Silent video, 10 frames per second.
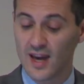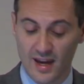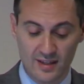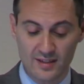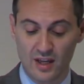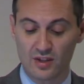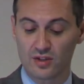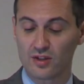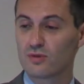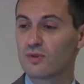and
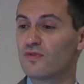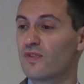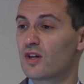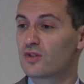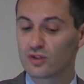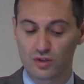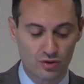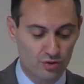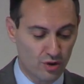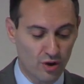attention to infection
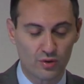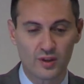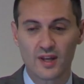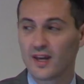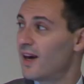control